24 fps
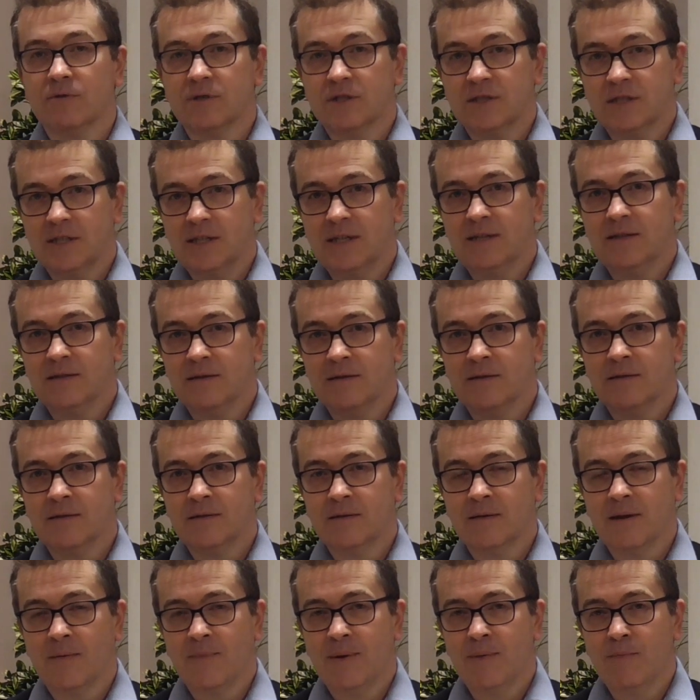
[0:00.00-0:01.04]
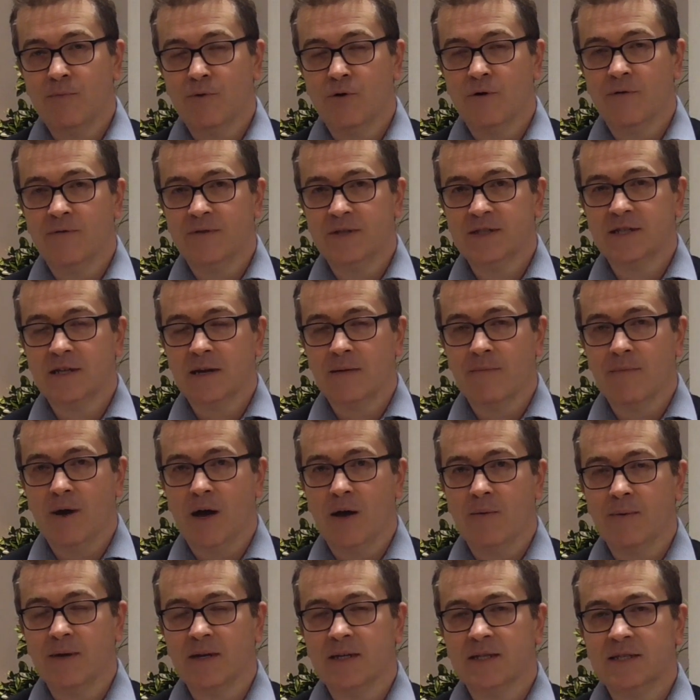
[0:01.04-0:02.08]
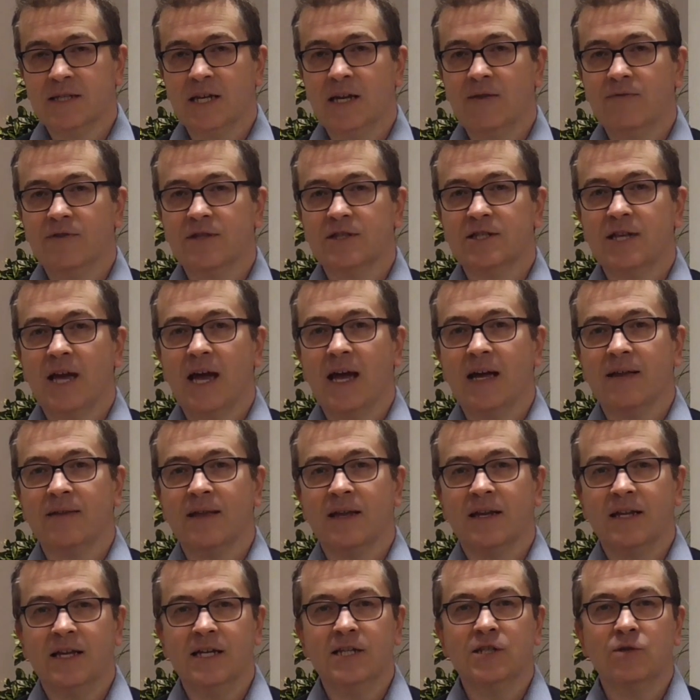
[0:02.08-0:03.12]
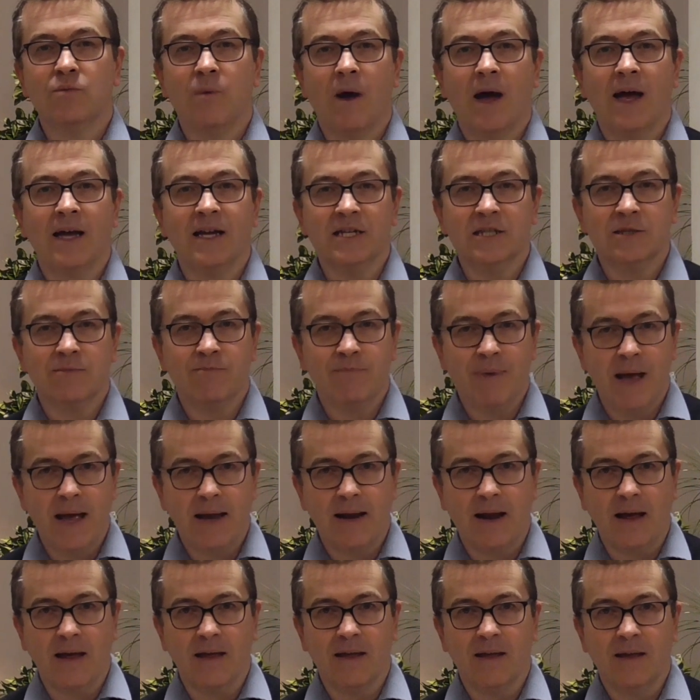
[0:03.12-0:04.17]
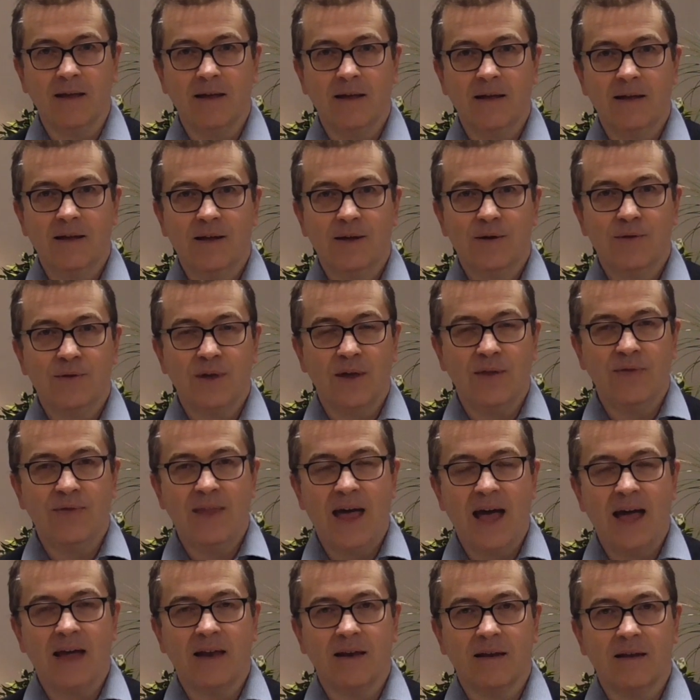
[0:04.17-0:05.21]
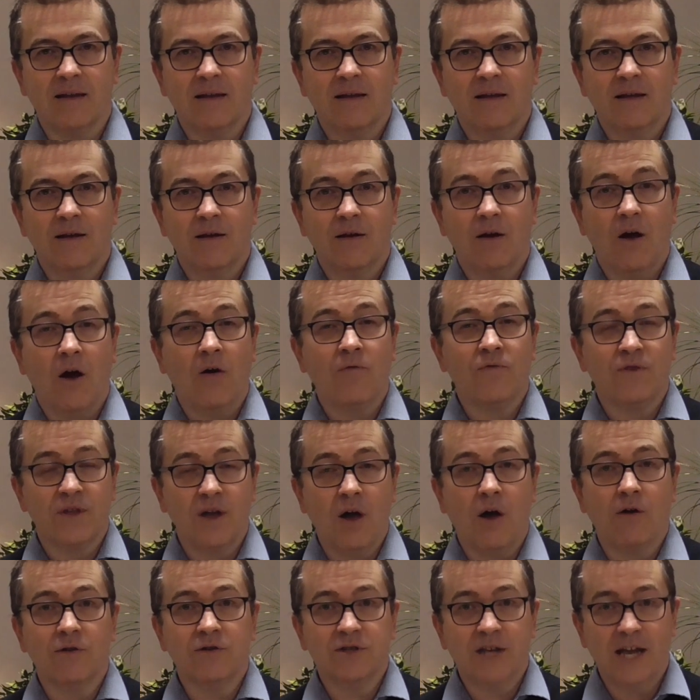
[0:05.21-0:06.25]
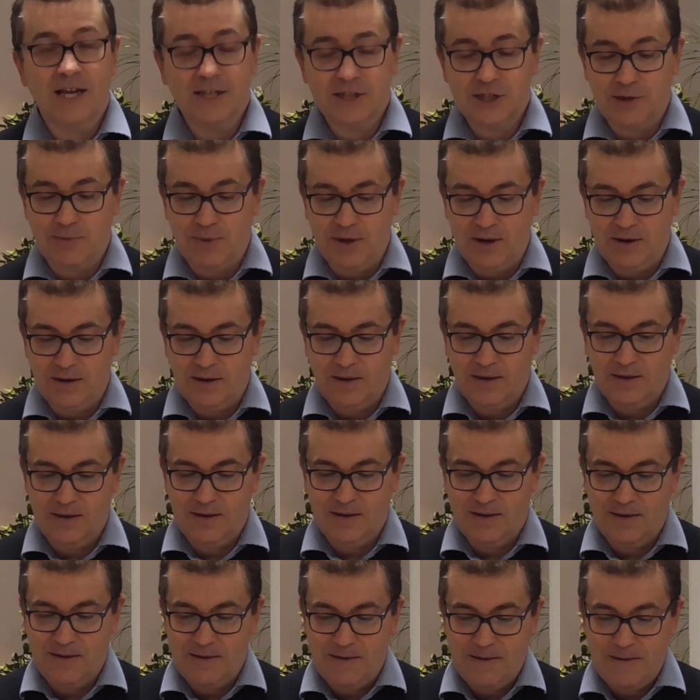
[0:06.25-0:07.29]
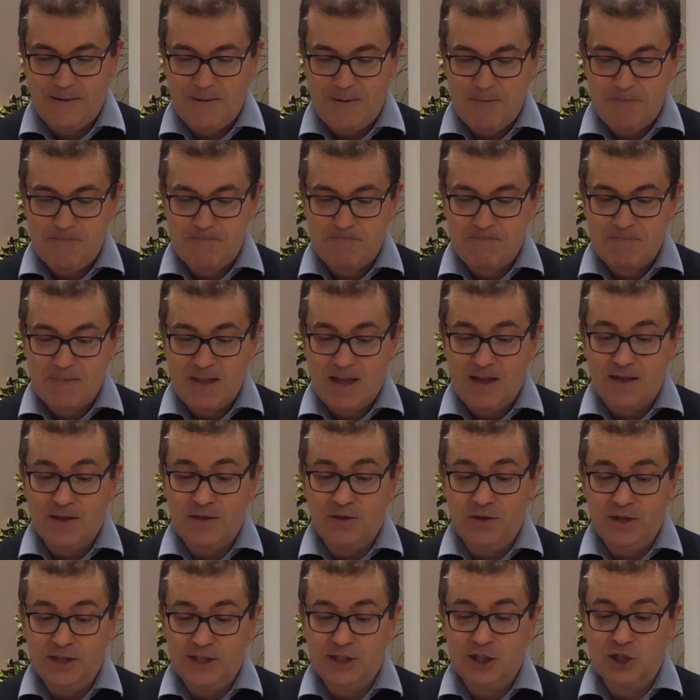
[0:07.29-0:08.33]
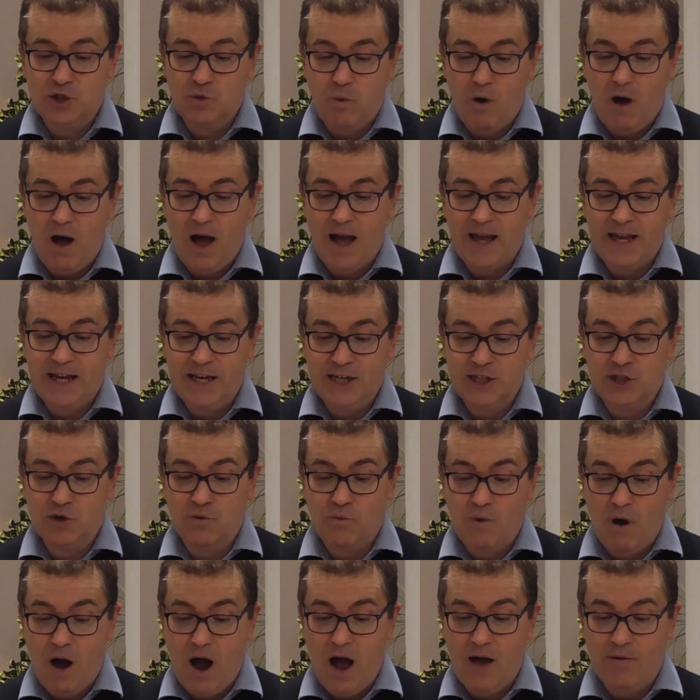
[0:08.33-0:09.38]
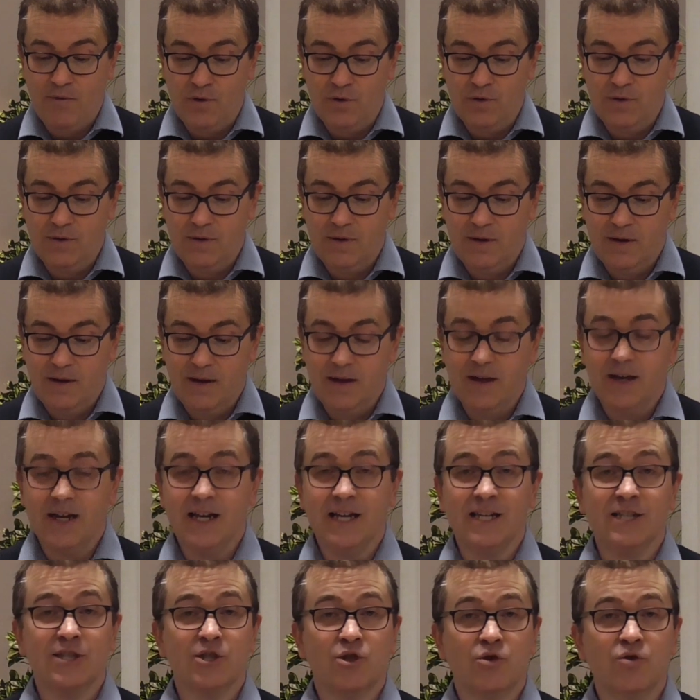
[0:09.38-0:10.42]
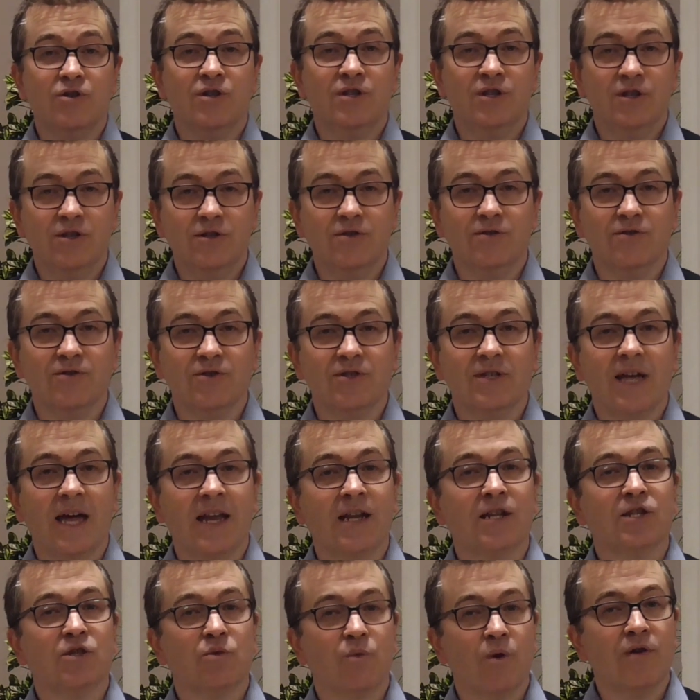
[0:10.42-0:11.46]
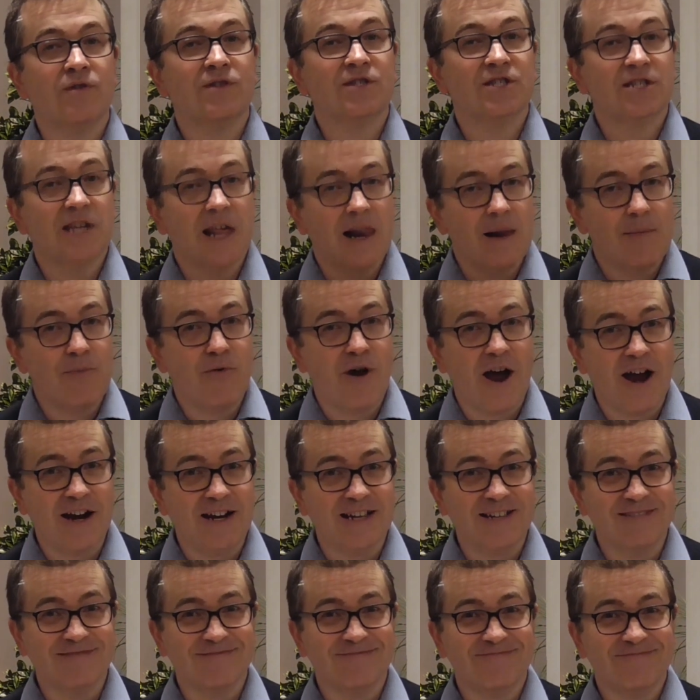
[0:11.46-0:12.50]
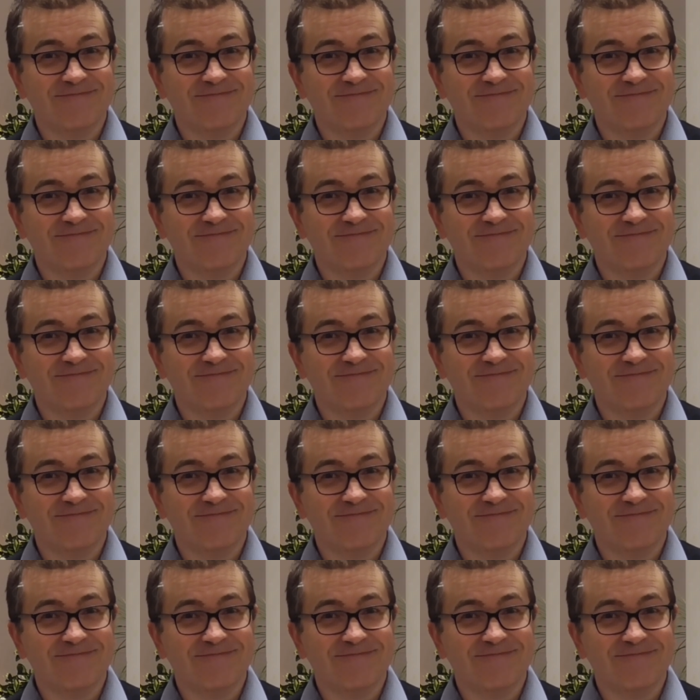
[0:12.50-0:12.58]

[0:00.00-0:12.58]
we'll see a bit more of this in a moment, he's even saying that his way is better than that of the Old Testament. This is why his arrival is good news and it's worth celebrating.